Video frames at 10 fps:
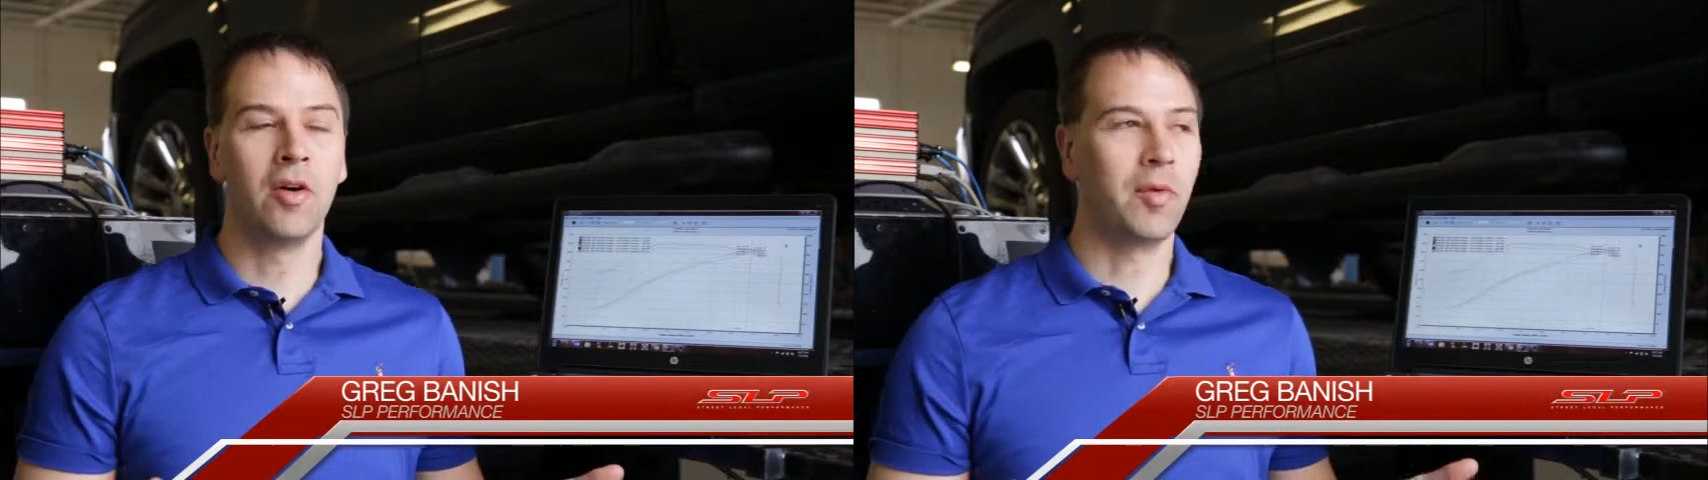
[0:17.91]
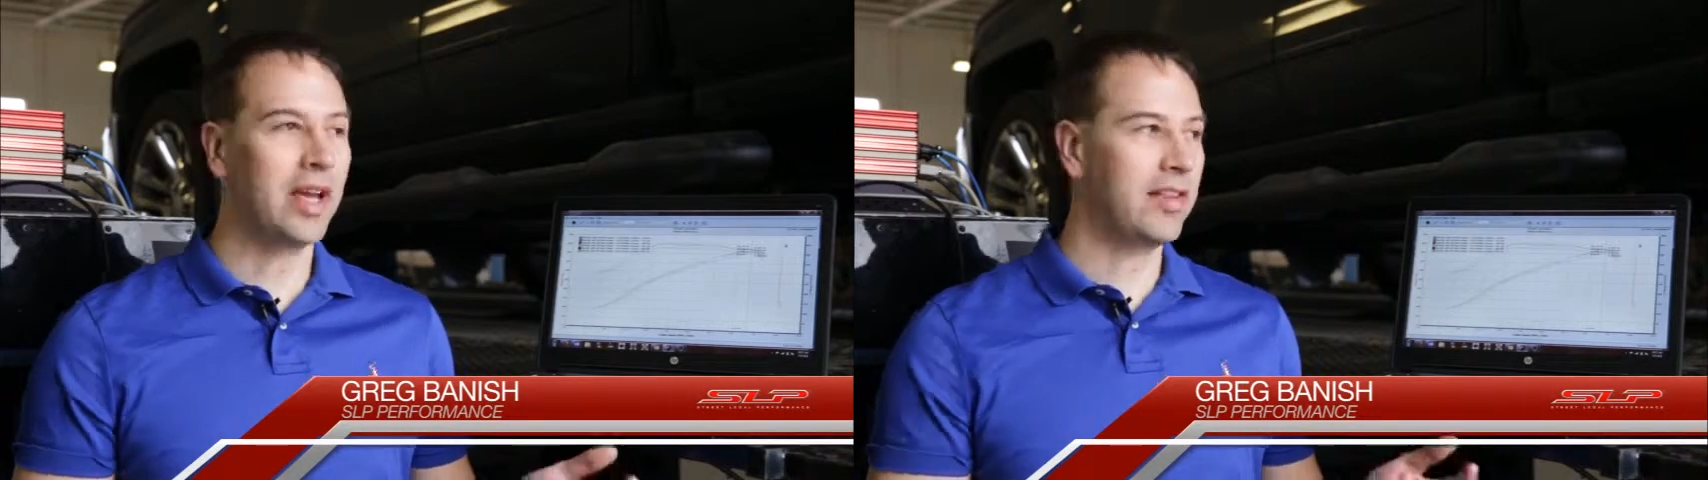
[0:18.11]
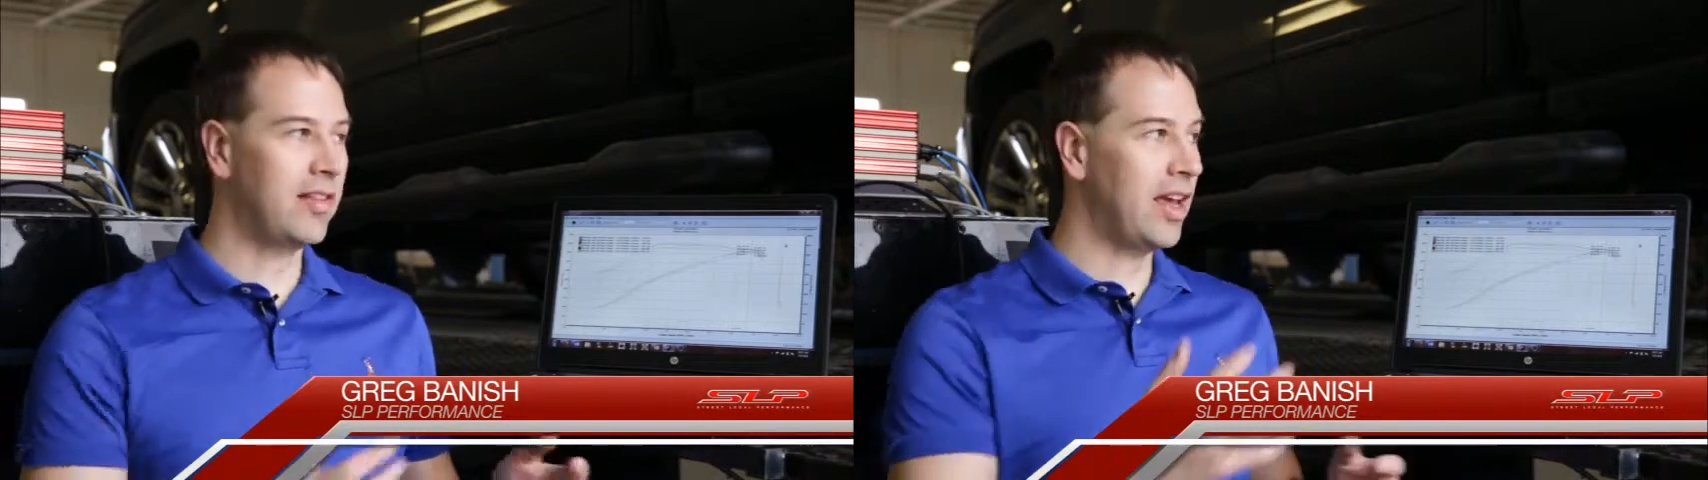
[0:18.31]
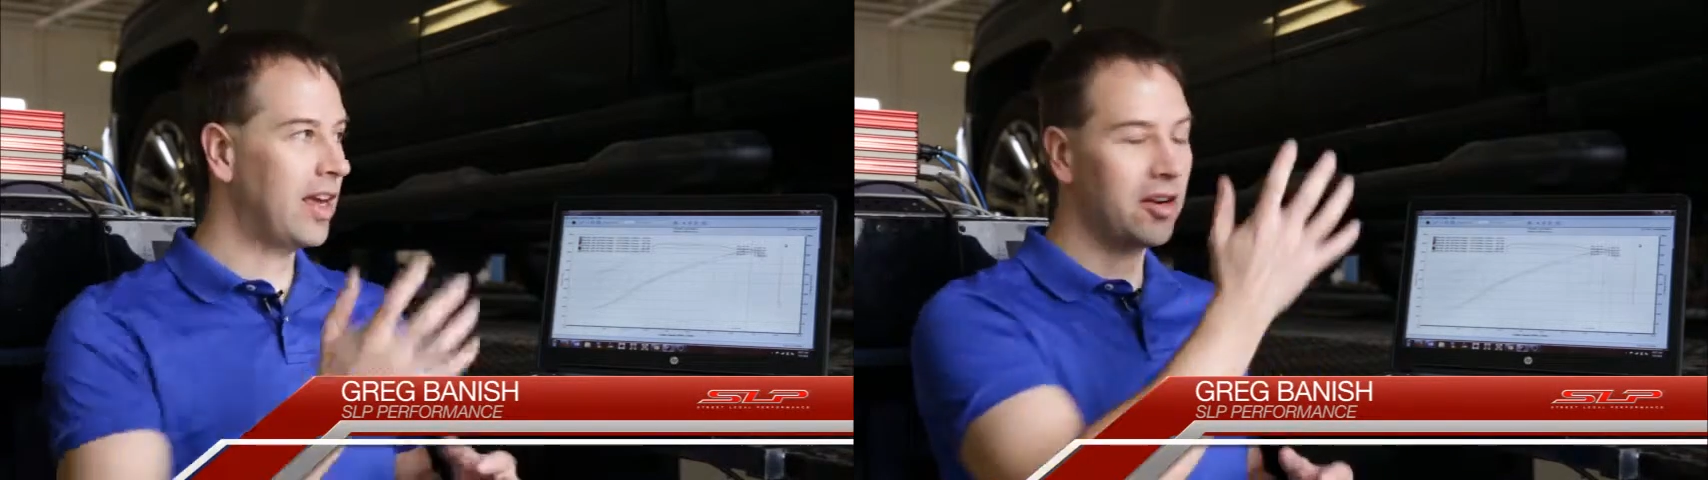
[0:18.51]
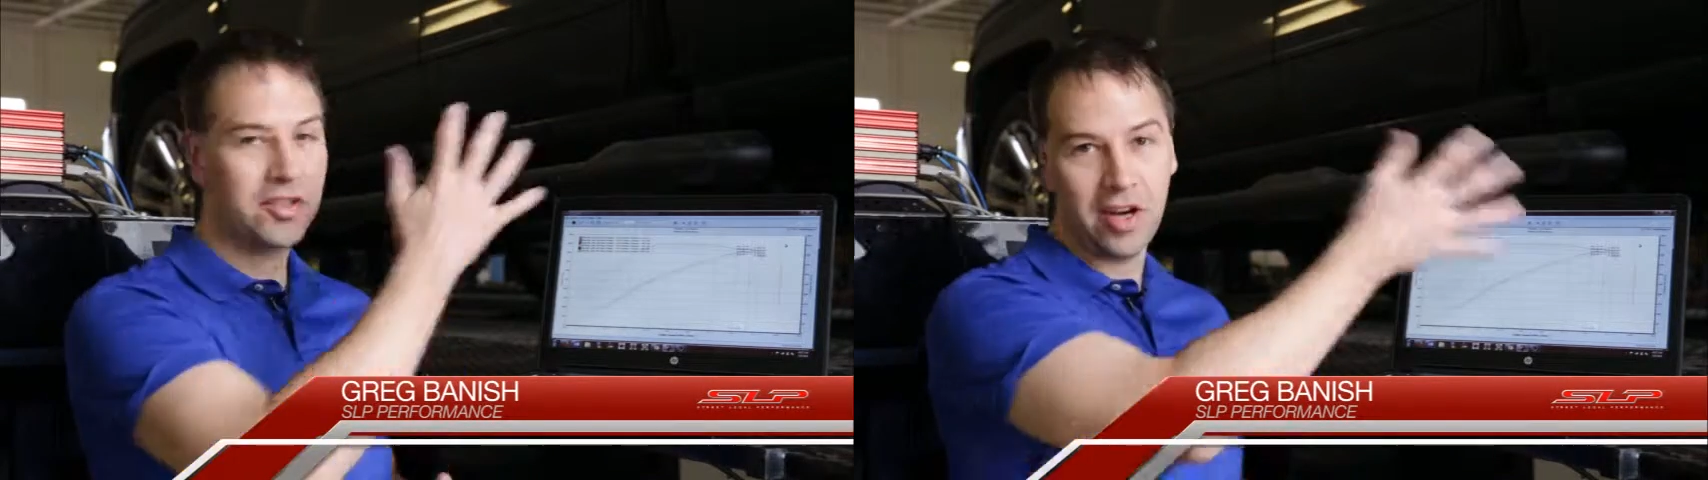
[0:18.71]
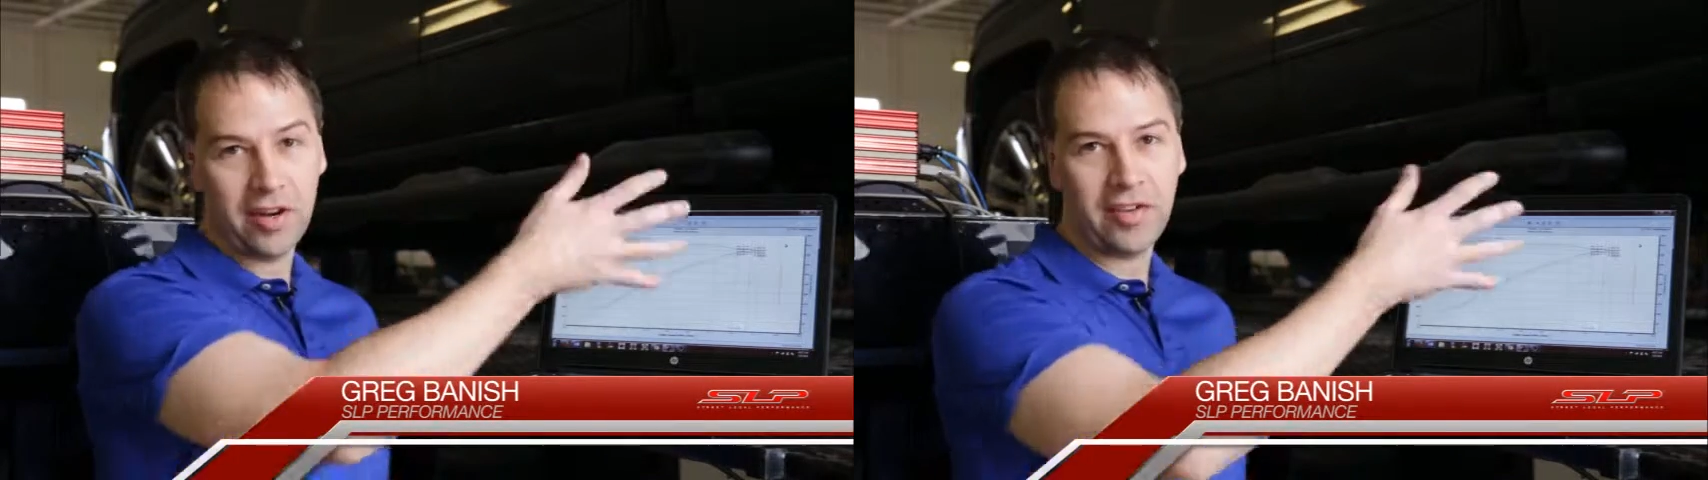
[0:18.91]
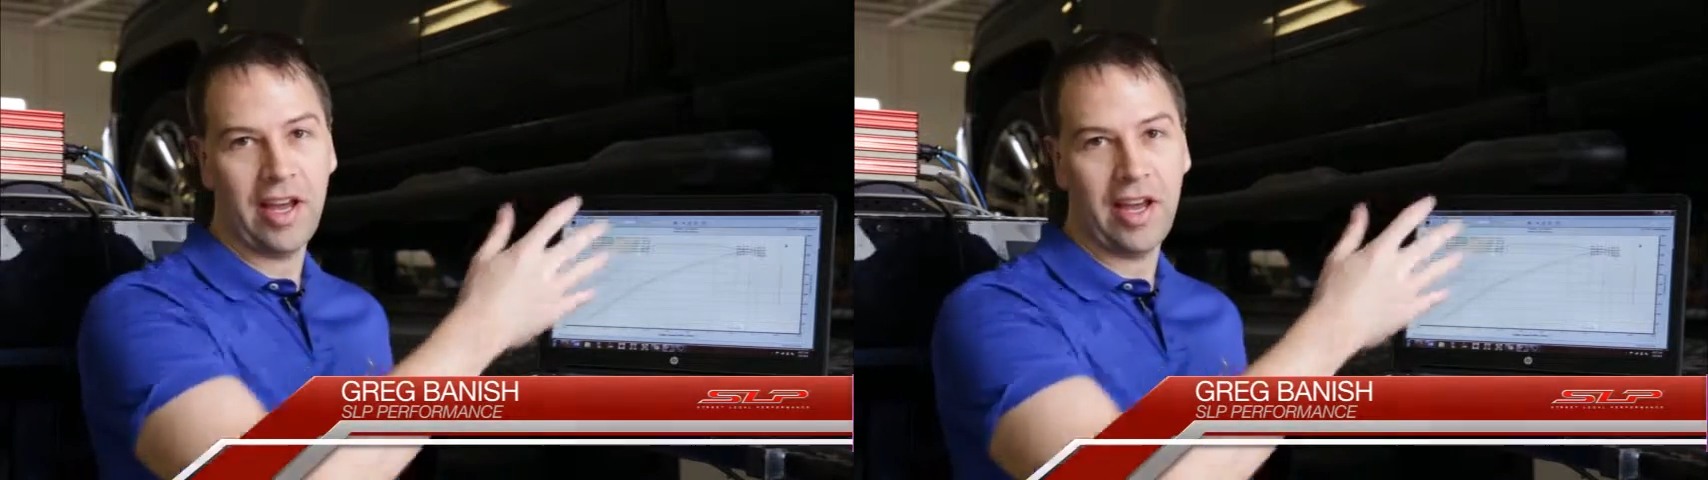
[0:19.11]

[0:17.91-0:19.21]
We get to take our trucks